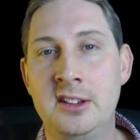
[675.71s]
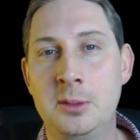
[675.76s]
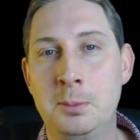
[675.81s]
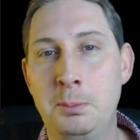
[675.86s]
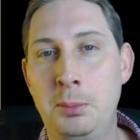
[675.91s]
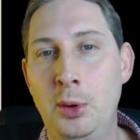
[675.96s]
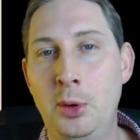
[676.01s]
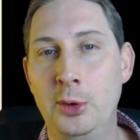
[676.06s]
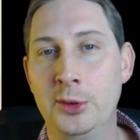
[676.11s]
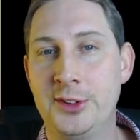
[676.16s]

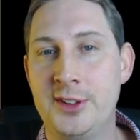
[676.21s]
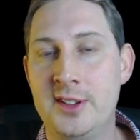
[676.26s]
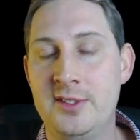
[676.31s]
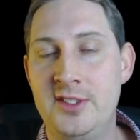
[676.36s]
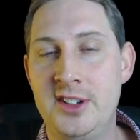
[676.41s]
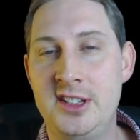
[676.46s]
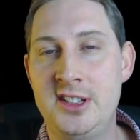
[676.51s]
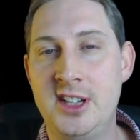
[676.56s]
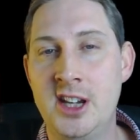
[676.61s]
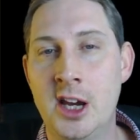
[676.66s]
Pause the
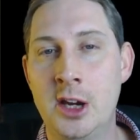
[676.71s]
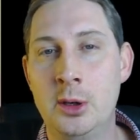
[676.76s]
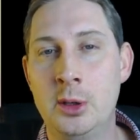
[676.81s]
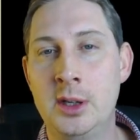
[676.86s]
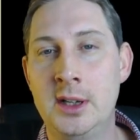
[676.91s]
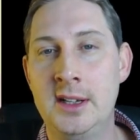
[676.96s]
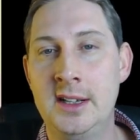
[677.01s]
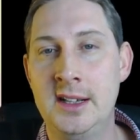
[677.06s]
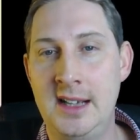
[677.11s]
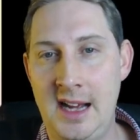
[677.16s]
video,
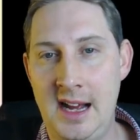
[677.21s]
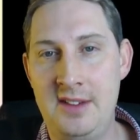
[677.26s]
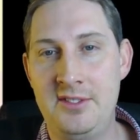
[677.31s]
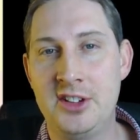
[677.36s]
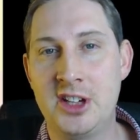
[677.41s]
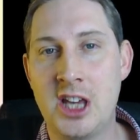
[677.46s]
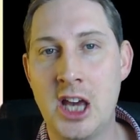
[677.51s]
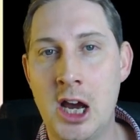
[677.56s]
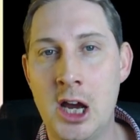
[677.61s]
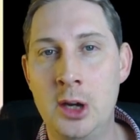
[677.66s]
have a
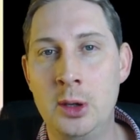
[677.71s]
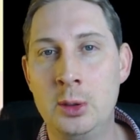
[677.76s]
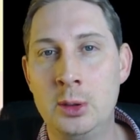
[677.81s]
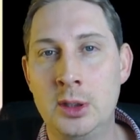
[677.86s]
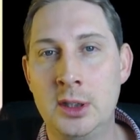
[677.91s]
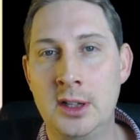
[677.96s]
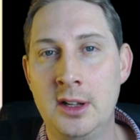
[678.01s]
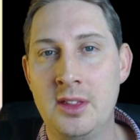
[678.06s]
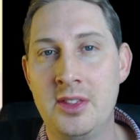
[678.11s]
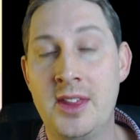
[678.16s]
go,
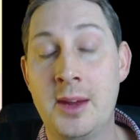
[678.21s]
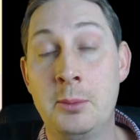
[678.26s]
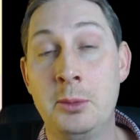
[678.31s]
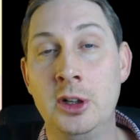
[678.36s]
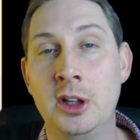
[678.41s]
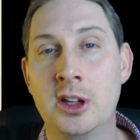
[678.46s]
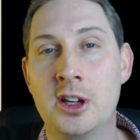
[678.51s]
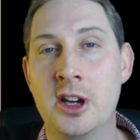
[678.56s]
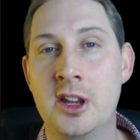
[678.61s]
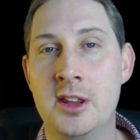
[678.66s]
then we'll
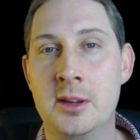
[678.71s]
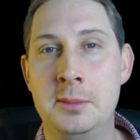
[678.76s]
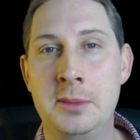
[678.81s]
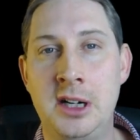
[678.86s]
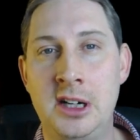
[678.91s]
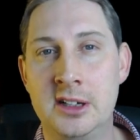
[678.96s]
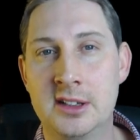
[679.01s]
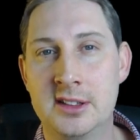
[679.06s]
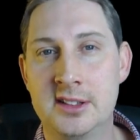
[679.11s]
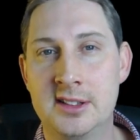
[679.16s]
look at the
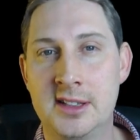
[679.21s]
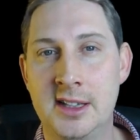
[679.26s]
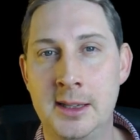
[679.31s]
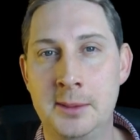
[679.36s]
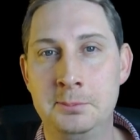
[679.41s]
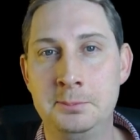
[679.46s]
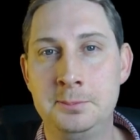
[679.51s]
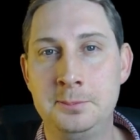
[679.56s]
mark scheme.